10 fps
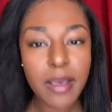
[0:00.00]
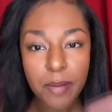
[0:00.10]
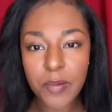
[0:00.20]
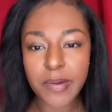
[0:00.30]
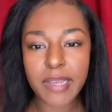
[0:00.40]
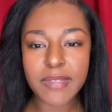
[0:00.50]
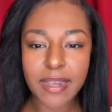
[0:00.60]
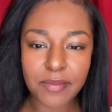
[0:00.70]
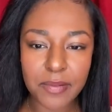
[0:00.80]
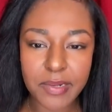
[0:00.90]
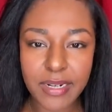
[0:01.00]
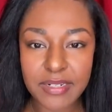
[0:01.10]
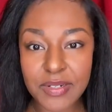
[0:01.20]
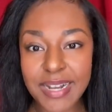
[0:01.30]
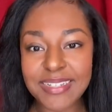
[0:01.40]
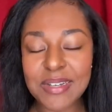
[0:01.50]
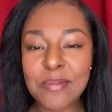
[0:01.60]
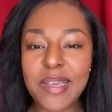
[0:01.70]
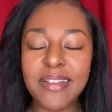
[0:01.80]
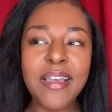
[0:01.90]
I'm gonna wave to everyone as you guys
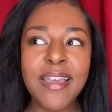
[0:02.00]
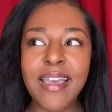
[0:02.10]
come in,